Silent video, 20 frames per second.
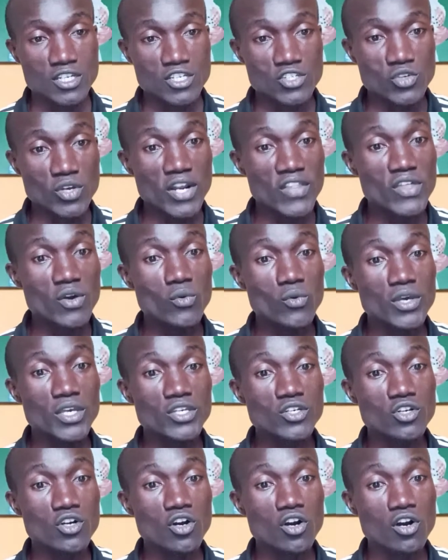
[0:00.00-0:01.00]
So another
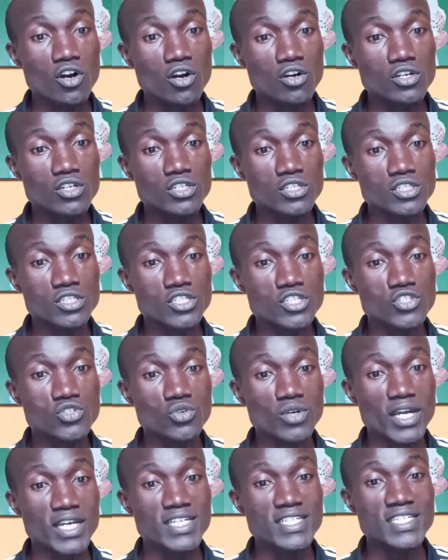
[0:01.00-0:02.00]
way is to
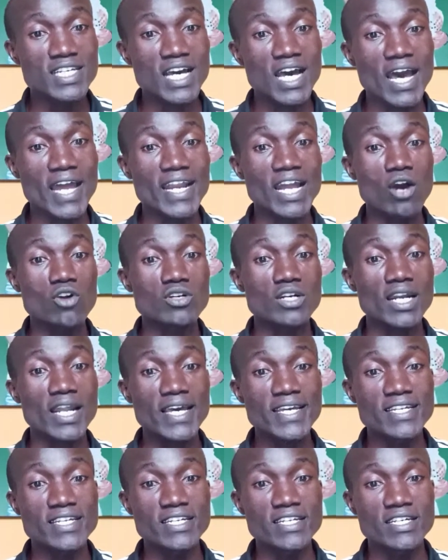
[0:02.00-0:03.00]
write an
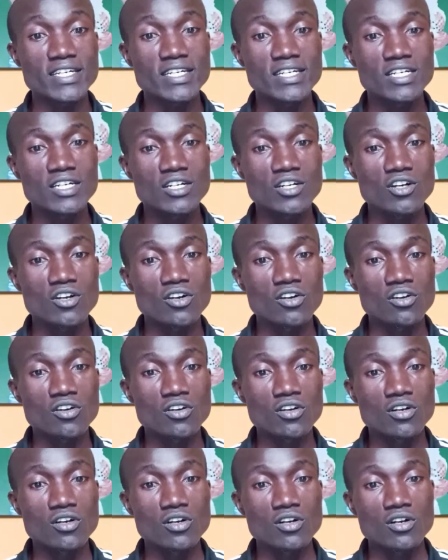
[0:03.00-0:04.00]
outline
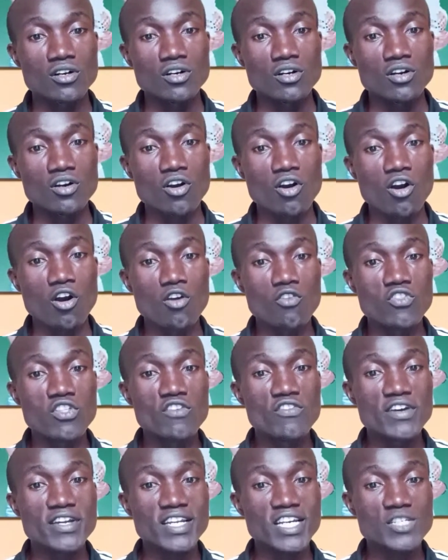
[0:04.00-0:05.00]
of the
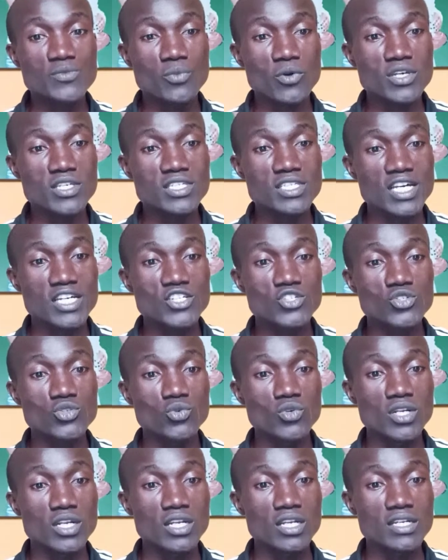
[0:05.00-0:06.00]
various points that you
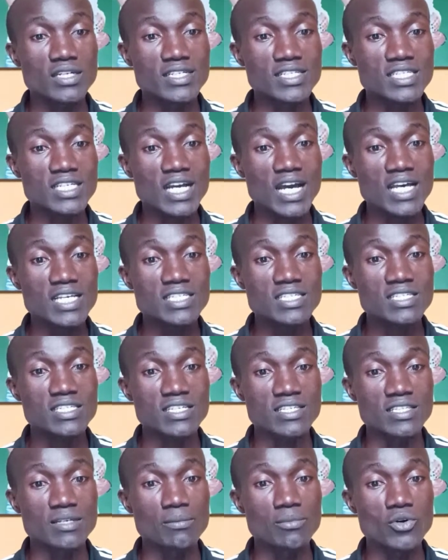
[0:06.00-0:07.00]
will discuss
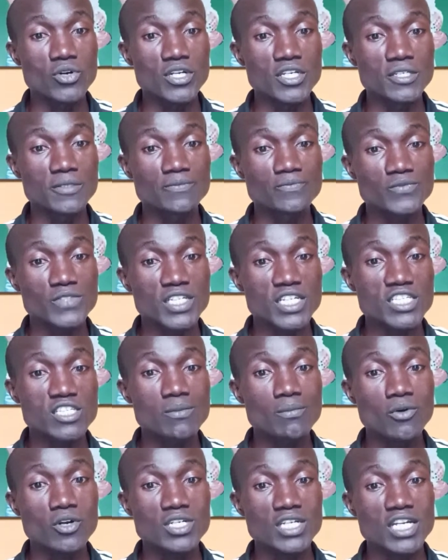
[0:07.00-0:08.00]
in the body. It is
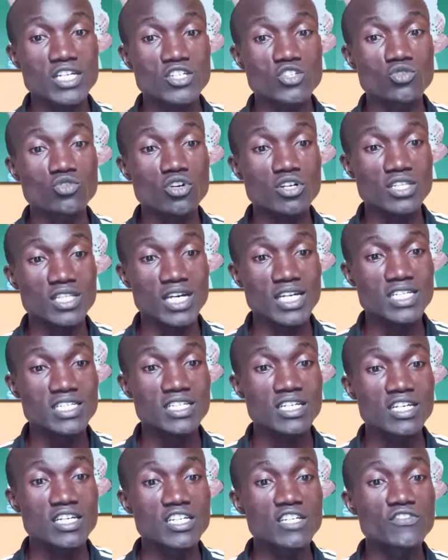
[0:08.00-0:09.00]
important to note that
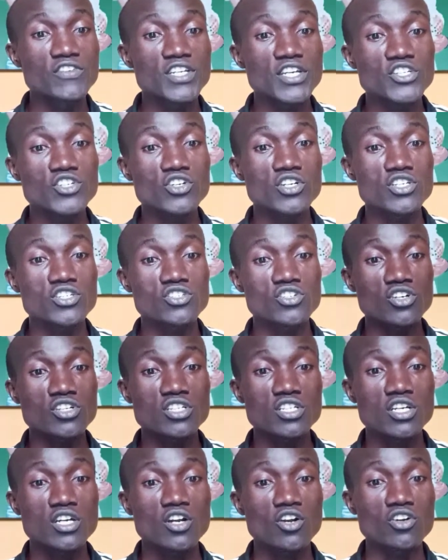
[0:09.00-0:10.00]
definition is
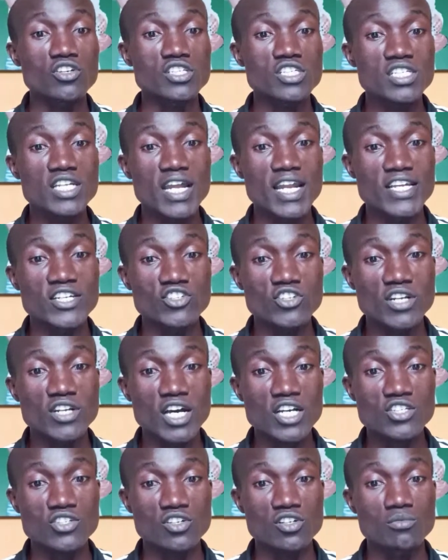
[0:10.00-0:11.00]
not considered an
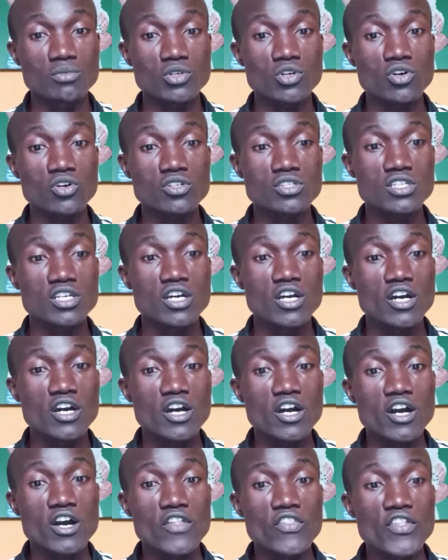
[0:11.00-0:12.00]
introduction, because
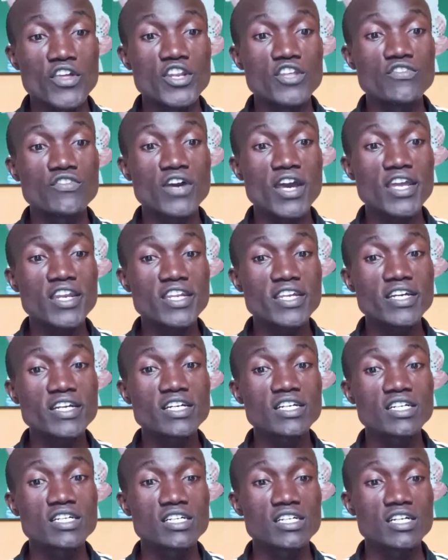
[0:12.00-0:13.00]
the
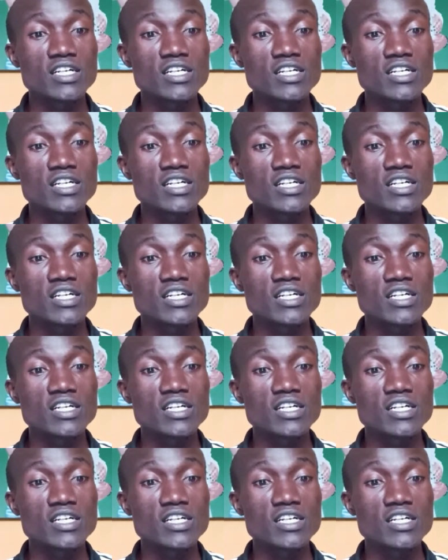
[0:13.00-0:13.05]
defining